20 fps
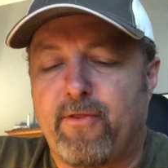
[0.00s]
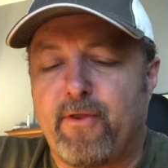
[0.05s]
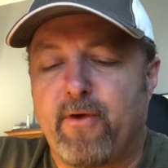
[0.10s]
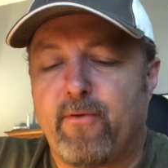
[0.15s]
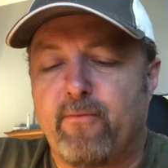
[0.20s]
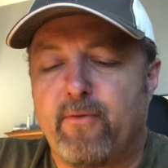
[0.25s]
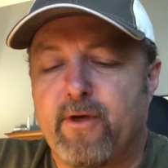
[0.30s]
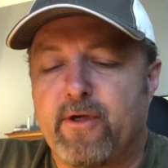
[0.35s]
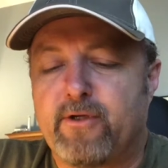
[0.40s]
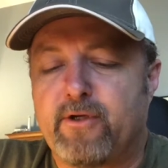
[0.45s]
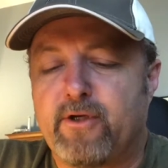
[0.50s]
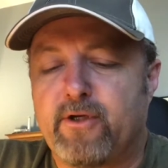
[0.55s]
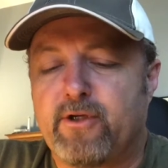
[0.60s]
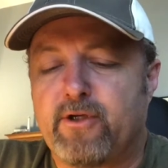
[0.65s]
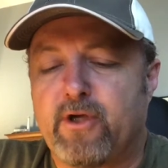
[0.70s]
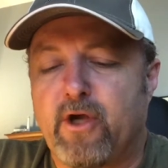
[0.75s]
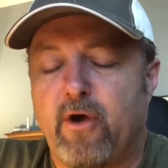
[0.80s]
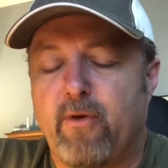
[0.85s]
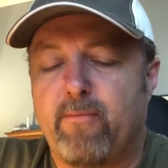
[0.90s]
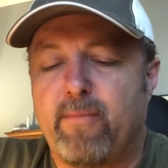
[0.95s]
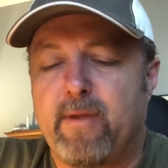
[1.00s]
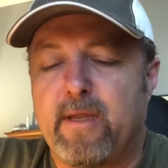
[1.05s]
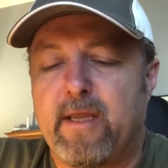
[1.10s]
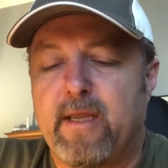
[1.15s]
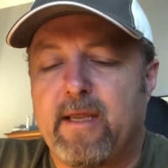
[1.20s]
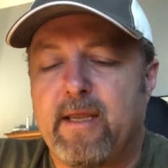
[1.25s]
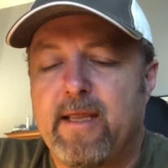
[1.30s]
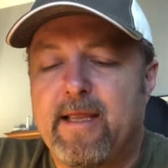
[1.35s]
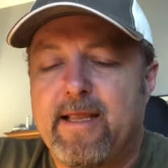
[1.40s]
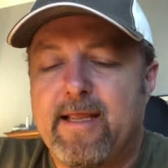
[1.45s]
and riches shall
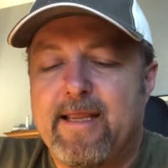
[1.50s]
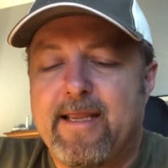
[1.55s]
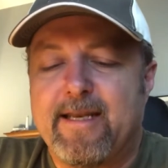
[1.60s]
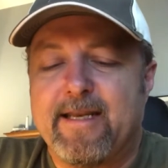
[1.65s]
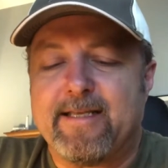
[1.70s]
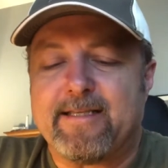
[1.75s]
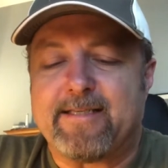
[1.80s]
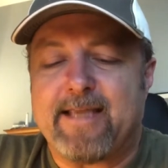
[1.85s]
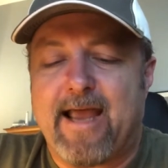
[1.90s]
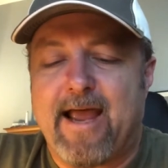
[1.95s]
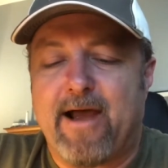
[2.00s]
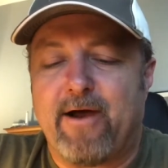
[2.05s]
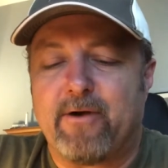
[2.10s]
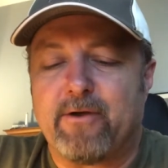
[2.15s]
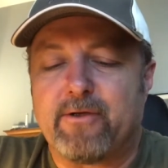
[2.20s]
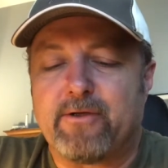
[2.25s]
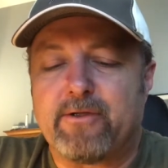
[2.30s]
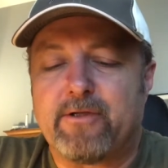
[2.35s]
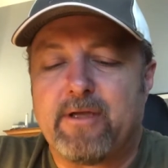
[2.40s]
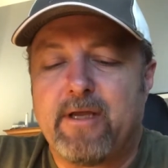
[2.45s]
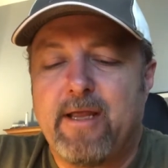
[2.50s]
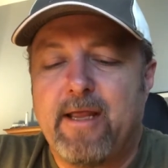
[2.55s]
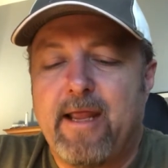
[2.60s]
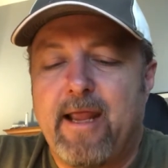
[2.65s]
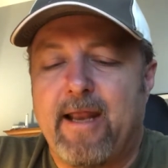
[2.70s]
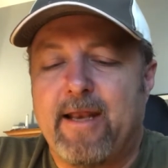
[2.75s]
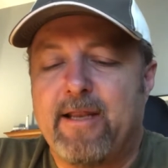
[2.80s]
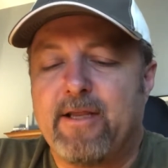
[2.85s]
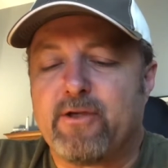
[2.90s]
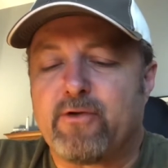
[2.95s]
be in his house,
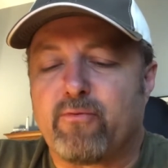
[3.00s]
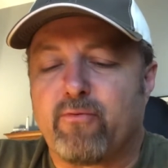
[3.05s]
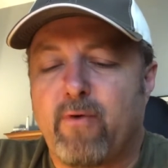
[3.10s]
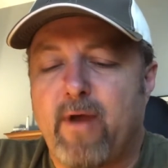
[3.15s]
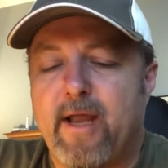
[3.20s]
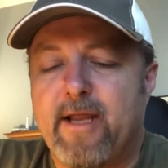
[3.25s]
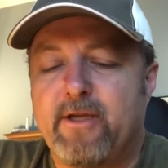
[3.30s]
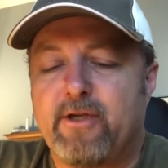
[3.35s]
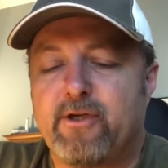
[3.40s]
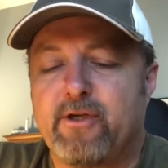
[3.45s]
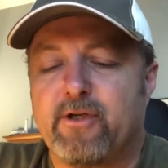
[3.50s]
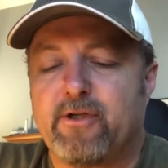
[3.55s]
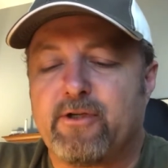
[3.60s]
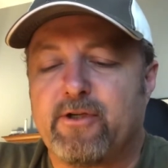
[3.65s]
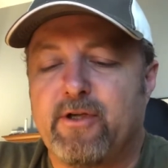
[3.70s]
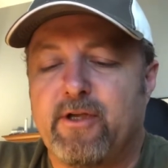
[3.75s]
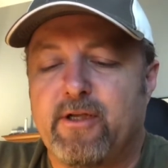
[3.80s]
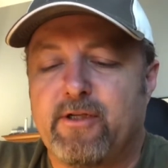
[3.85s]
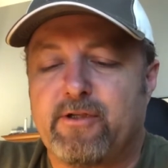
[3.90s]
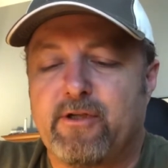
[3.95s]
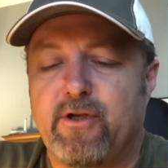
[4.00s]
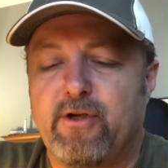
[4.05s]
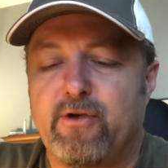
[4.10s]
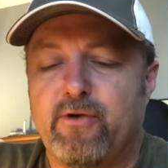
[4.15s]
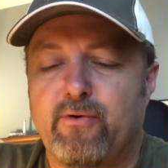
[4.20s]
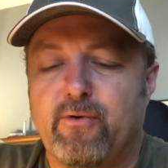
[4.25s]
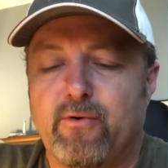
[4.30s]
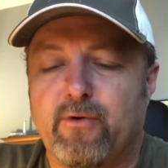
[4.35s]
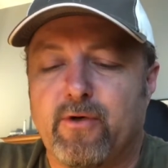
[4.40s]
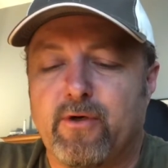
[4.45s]
and his righteousness
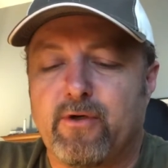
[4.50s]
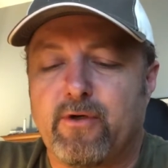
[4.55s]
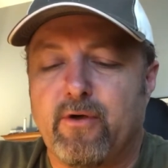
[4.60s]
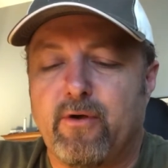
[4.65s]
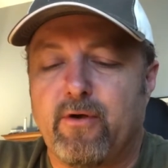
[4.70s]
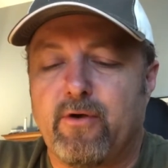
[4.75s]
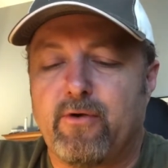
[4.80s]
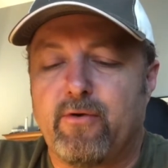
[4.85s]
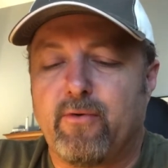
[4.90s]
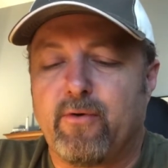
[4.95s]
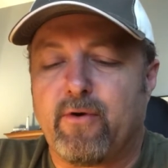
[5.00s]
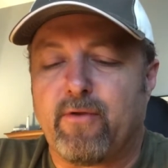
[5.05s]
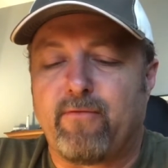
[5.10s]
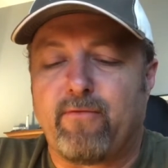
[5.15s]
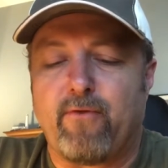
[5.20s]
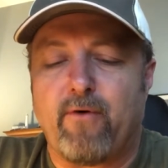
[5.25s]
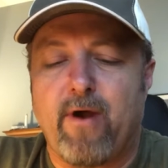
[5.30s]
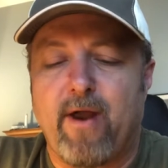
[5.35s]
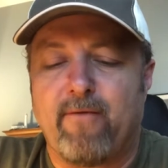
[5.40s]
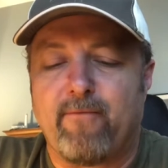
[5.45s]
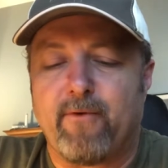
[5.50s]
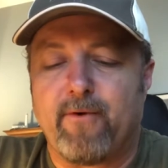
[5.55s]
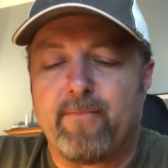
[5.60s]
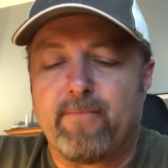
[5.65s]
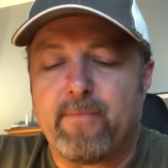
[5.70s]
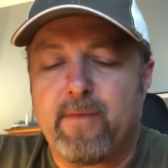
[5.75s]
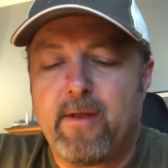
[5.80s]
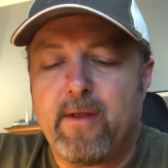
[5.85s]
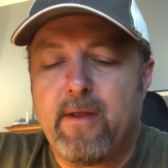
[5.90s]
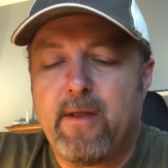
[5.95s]
endureth forever.
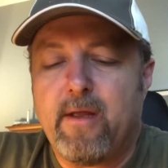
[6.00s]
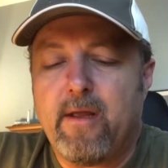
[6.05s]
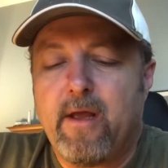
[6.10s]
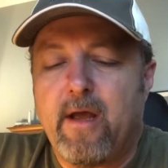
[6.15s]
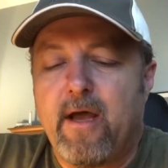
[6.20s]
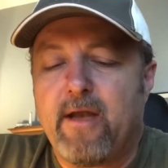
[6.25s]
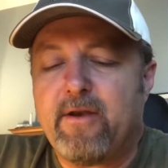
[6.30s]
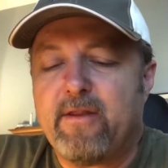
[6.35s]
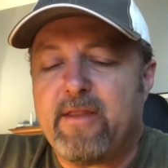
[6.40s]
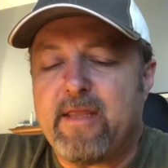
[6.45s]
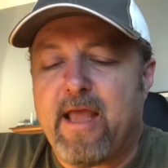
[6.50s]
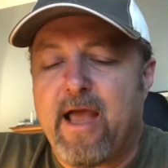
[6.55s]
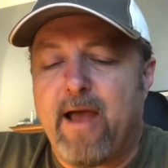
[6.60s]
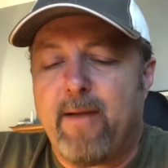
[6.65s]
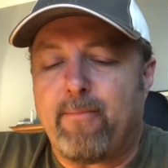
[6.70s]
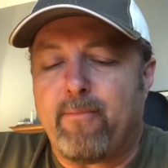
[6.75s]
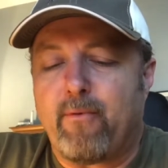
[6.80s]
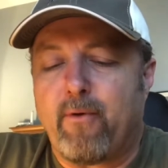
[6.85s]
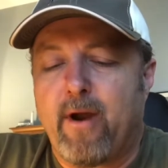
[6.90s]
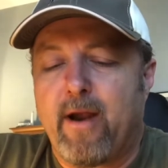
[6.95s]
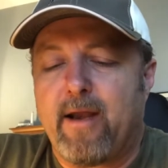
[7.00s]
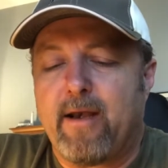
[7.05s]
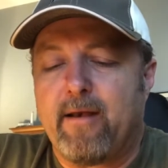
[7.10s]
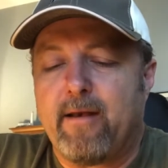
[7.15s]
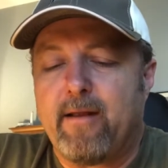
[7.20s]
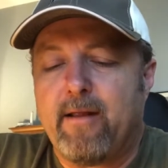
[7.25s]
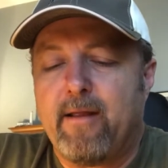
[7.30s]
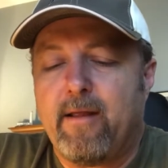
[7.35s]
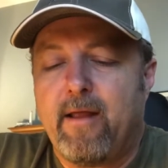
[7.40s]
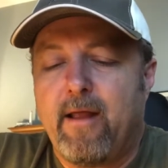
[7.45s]
Unto the upright
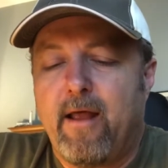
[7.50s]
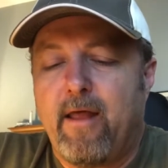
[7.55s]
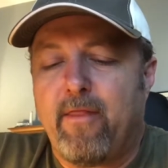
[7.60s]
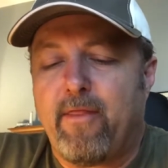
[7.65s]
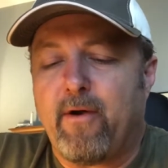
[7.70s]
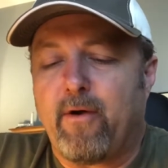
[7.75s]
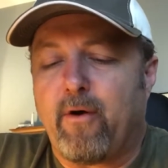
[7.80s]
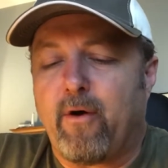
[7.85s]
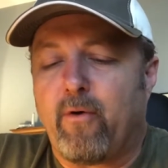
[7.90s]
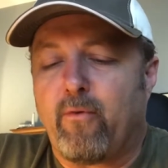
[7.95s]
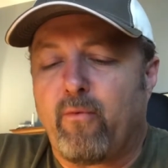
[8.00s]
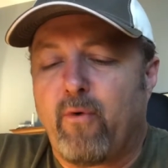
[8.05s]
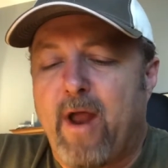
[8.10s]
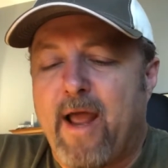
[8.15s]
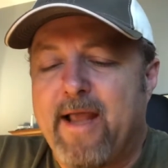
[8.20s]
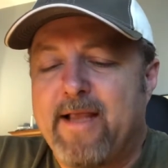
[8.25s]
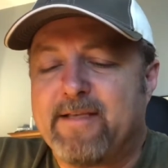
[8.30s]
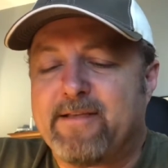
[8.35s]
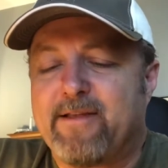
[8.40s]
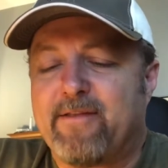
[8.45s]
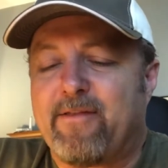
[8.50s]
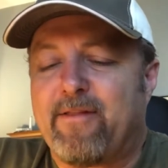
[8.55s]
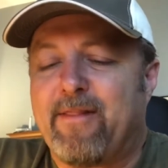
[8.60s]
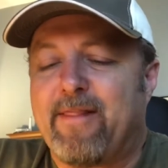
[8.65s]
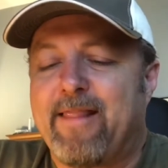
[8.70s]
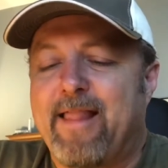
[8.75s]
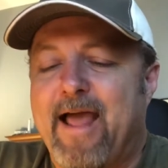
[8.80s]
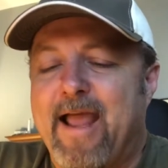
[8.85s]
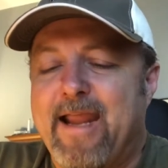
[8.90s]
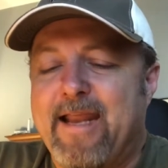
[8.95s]
there ariseth
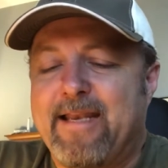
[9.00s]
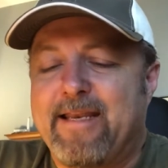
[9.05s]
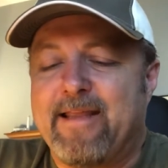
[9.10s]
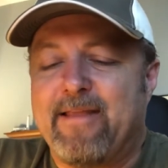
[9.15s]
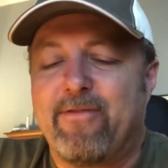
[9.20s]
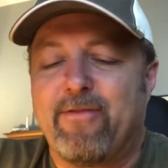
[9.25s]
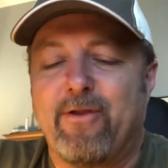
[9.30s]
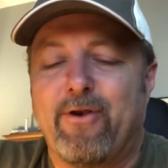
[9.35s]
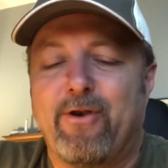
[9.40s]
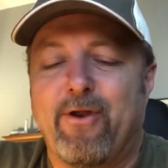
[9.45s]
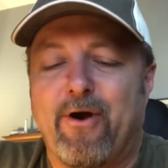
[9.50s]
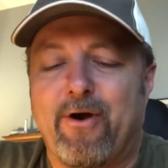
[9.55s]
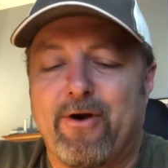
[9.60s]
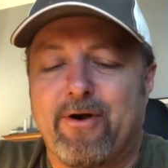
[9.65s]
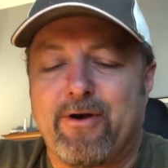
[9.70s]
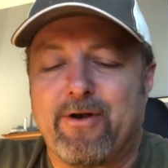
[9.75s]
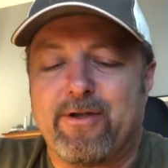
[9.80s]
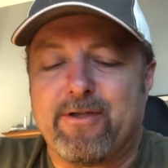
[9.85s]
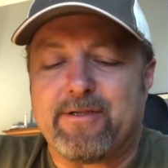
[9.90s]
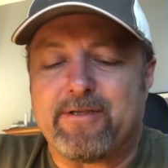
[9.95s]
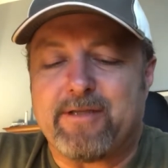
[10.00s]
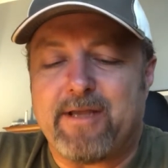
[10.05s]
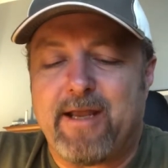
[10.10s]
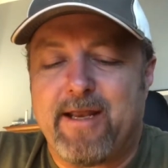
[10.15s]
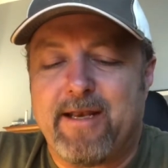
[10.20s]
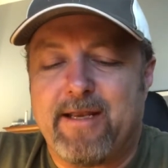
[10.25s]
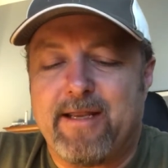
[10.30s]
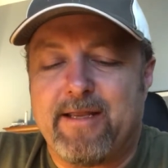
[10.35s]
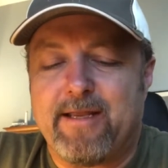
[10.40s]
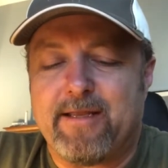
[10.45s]
light in the darkness,
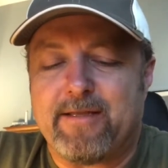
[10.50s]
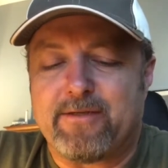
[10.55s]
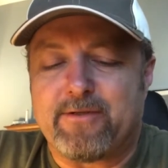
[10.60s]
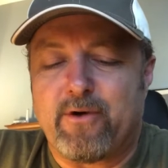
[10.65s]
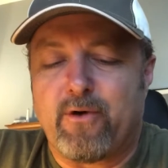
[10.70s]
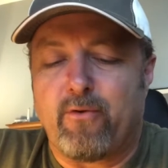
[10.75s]
and he is